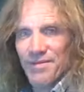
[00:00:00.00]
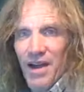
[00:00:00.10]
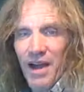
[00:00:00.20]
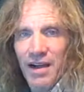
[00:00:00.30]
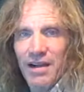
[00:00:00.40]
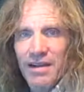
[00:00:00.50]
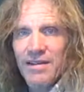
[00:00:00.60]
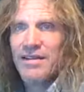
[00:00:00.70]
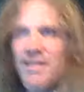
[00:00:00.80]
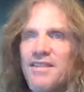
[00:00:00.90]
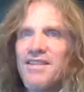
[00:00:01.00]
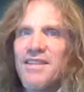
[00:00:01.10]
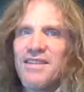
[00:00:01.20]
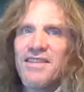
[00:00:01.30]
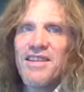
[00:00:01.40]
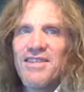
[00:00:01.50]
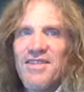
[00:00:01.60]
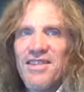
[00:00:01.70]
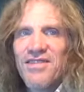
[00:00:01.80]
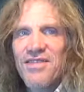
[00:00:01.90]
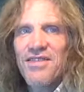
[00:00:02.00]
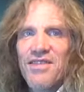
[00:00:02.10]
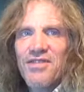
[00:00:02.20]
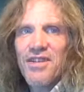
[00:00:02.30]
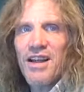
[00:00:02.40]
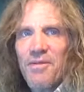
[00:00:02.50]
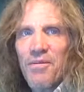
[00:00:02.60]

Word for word: fuck? It's, that's, it's, it's not